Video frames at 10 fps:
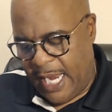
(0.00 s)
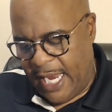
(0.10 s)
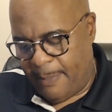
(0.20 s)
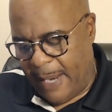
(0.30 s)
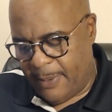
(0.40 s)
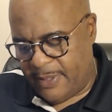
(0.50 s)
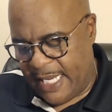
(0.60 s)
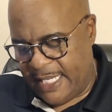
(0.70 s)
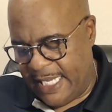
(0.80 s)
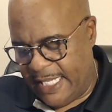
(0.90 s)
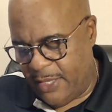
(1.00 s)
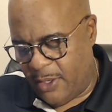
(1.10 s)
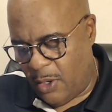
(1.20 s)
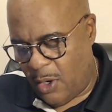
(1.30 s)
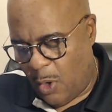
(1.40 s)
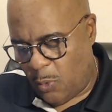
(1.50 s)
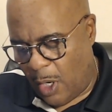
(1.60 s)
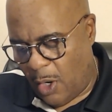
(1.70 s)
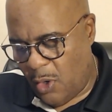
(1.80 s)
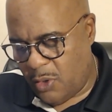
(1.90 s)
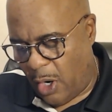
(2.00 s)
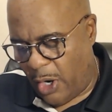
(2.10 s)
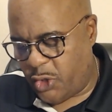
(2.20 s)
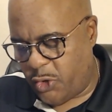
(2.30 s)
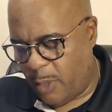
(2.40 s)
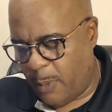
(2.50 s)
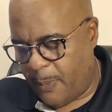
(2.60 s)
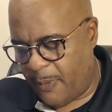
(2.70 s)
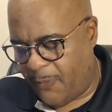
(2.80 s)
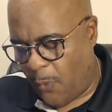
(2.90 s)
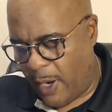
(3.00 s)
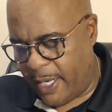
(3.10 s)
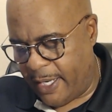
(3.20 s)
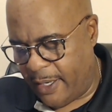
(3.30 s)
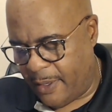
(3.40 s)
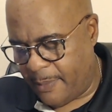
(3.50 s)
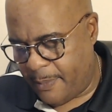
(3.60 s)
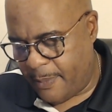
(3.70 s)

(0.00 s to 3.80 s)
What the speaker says: And the Bible says he neither rose or trembled before him.